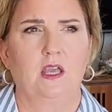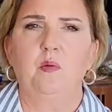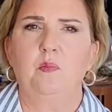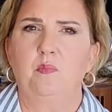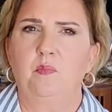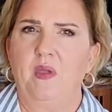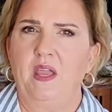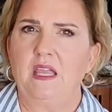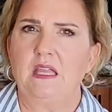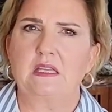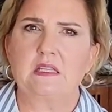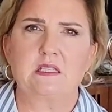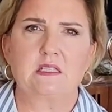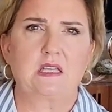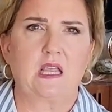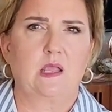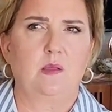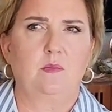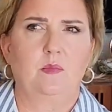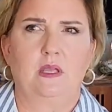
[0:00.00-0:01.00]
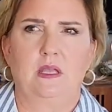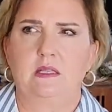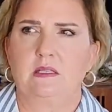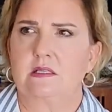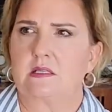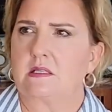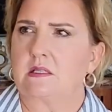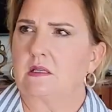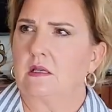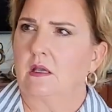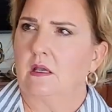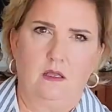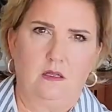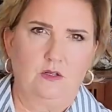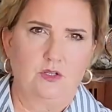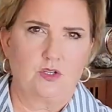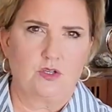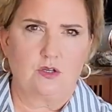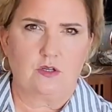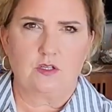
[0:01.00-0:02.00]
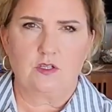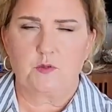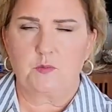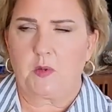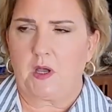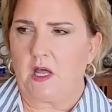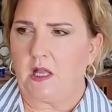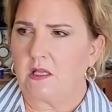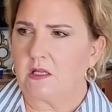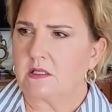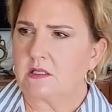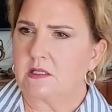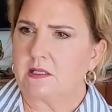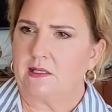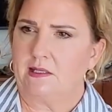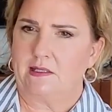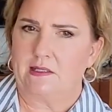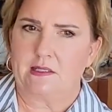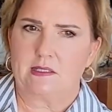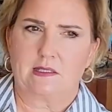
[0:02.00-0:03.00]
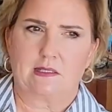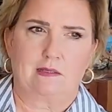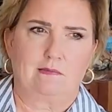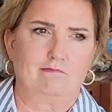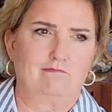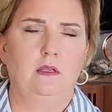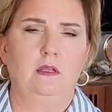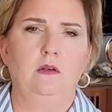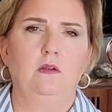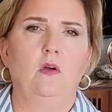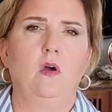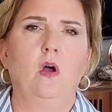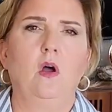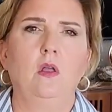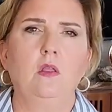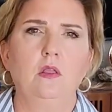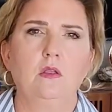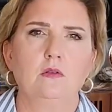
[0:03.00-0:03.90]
But bank statements, insurance policies, all